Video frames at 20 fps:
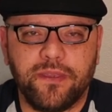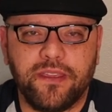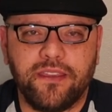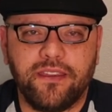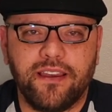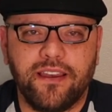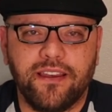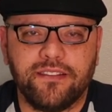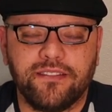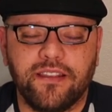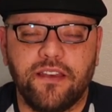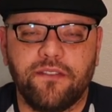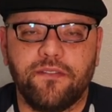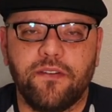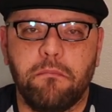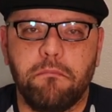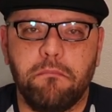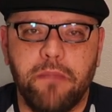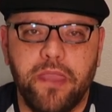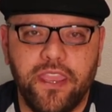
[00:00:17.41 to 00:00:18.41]
because of
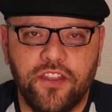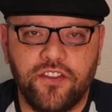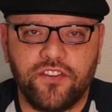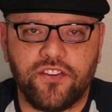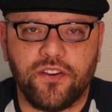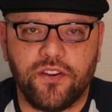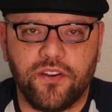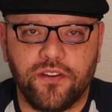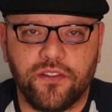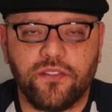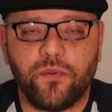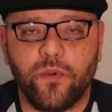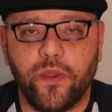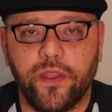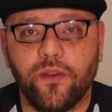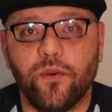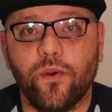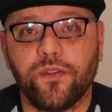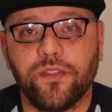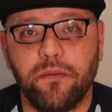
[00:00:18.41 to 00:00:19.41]
a major
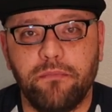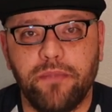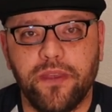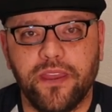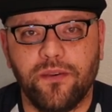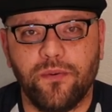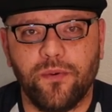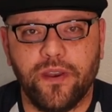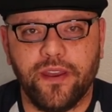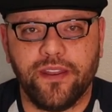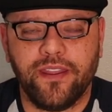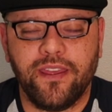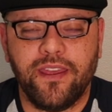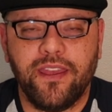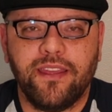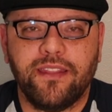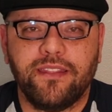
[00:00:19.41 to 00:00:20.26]
earthquake, or the big one,